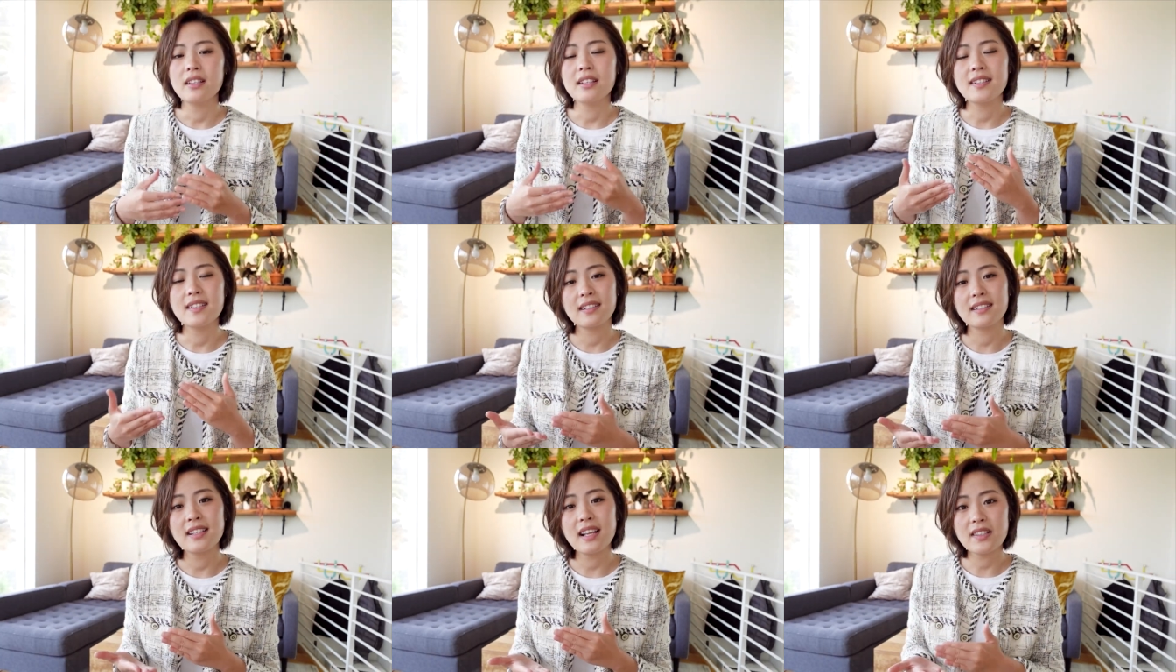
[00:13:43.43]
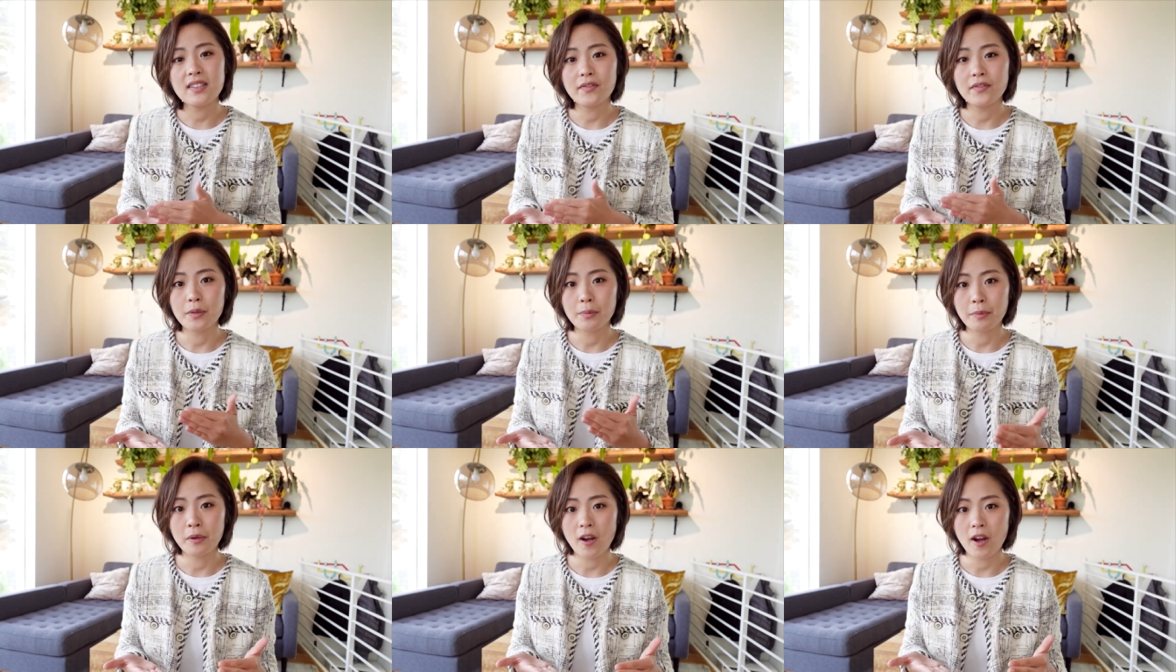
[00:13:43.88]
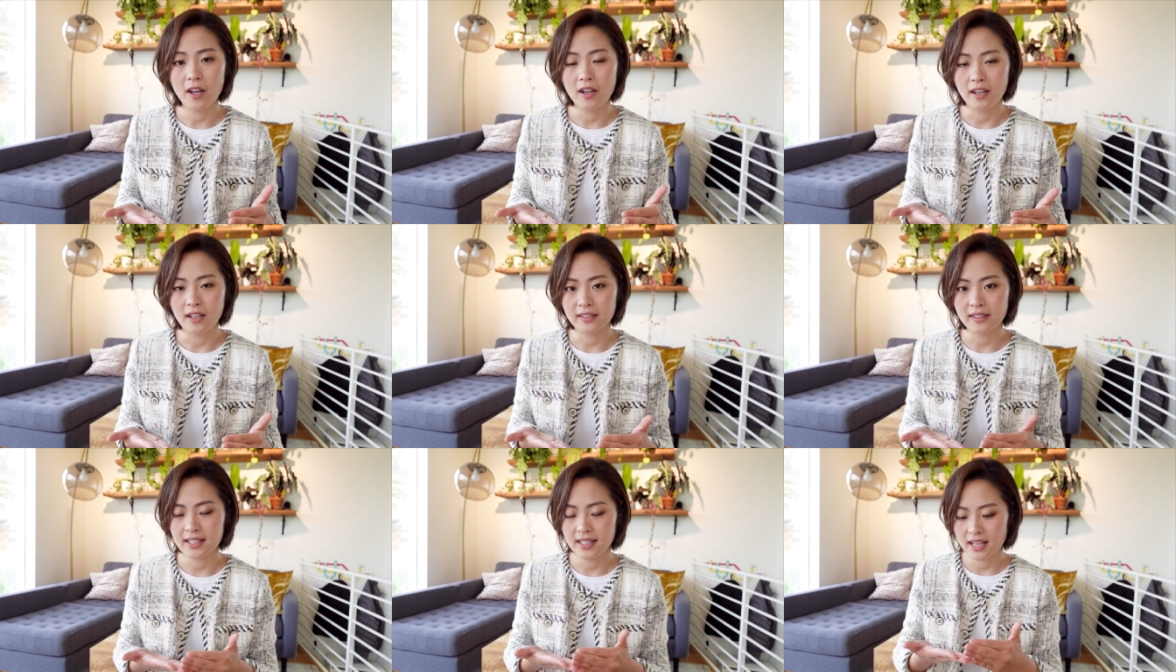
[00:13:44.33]
The success of your
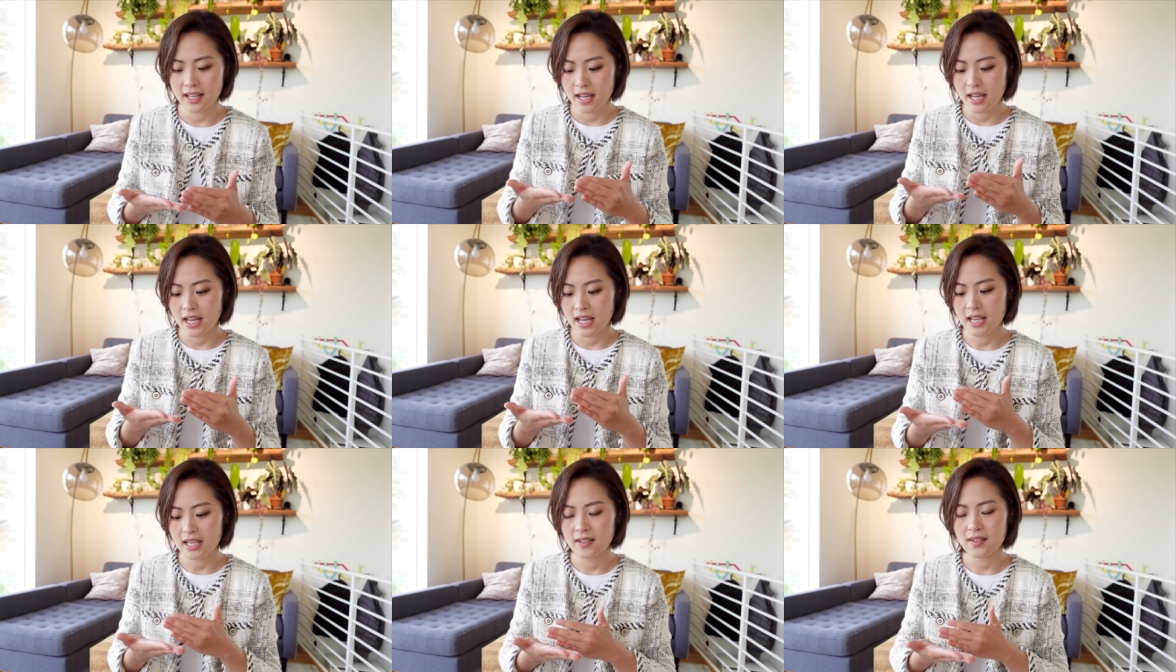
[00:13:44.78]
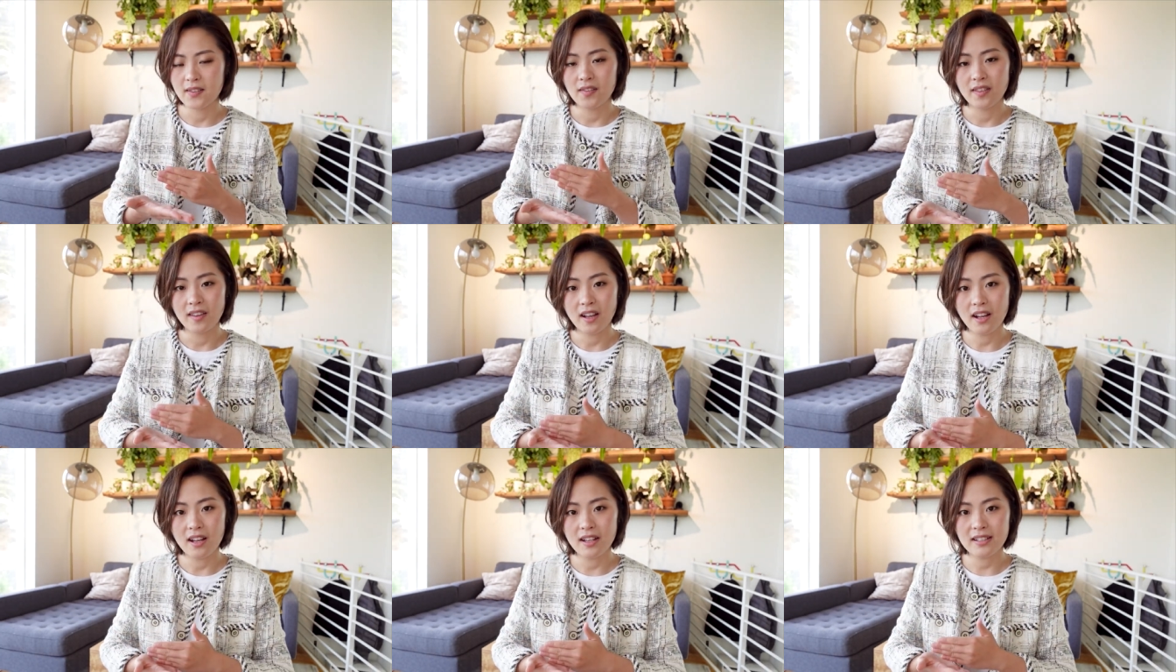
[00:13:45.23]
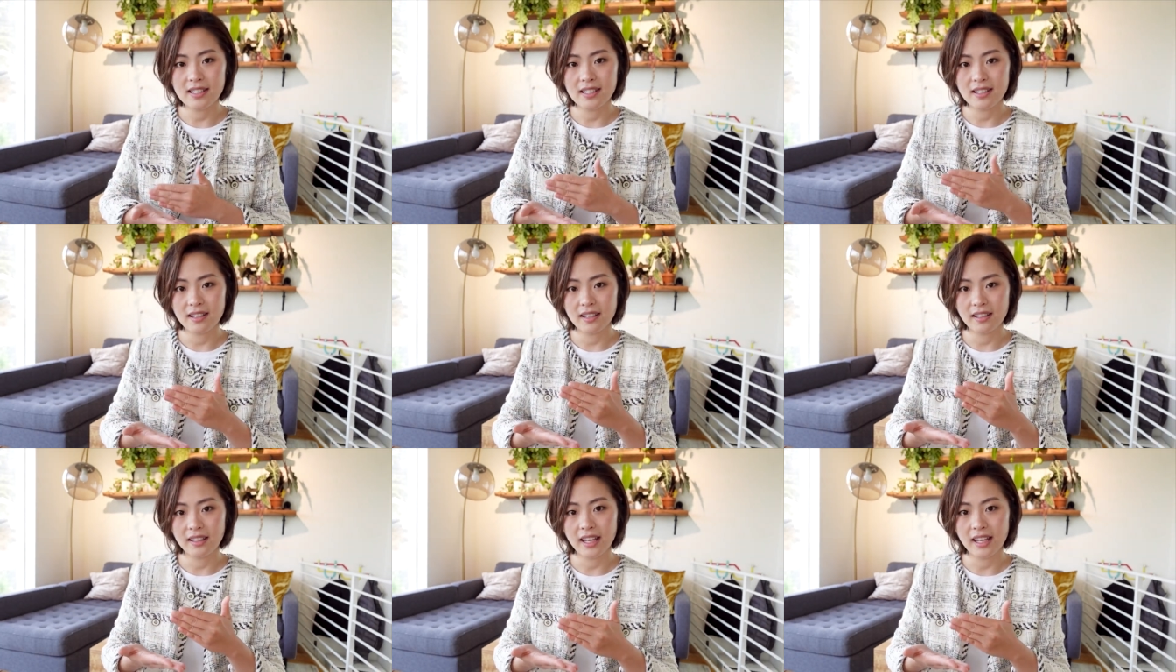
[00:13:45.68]
product is not